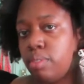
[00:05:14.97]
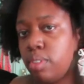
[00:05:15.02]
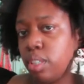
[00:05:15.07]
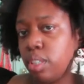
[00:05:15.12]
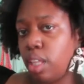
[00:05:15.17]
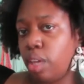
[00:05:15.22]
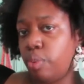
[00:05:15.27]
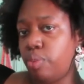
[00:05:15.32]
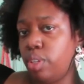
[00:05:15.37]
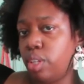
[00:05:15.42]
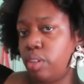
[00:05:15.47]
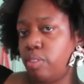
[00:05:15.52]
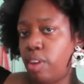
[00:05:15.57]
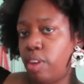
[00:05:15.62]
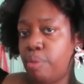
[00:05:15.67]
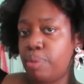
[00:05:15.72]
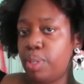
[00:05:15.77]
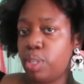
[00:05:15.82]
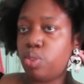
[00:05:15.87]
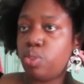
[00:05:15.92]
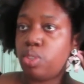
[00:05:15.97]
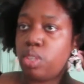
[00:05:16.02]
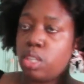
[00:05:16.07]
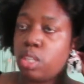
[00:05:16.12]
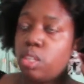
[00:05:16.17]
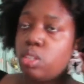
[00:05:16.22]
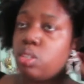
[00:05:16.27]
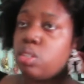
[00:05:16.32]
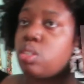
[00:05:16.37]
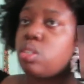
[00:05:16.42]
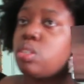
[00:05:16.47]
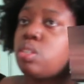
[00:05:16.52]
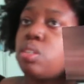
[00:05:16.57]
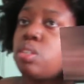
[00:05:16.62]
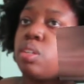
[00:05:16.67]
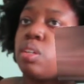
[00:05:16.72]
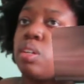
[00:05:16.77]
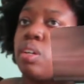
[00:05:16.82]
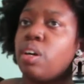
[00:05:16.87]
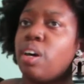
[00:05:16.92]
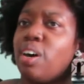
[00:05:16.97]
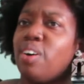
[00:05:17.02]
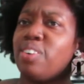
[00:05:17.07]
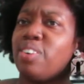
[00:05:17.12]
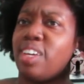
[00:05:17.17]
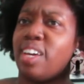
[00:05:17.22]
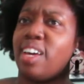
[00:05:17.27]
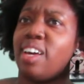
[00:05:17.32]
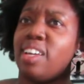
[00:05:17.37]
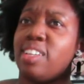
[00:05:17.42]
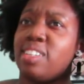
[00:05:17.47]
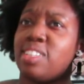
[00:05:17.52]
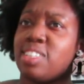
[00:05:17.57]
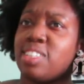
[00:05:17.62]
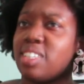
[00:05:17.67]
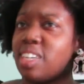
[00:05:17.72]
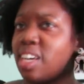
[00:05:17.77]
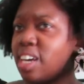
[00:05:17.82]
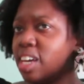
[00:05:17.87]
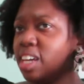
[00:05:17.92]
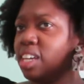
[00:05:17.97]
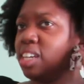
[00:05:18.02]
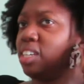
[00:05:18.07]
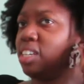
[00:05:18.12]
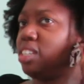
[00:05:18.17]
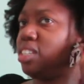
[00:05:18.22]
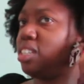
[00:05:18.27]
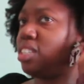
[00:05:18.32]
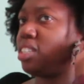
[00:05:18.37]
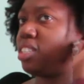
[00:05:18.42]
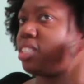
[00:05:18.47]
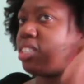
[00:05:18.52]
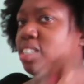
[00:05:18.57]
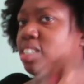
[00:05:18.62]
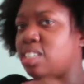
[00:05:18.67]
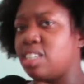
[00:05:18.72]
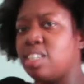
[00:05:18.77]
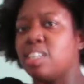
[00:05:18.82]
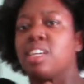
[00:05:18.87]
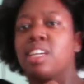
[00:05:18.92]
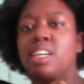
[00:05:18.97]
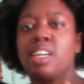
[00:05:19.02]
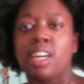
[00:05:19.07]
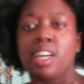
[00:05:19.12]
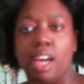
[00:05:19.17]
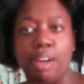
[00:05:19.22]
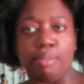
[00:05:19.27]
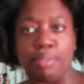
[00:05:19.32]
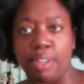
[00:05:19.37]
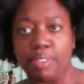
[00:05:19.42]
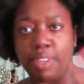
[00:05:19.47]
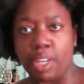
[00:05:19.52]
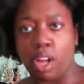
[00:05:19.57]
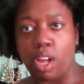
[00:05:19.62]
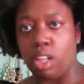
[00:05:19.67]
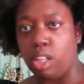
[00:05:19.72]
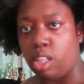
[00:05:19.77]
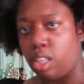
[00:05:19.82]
That will look fabulous with these. Oh yes, yes. I'm loving all of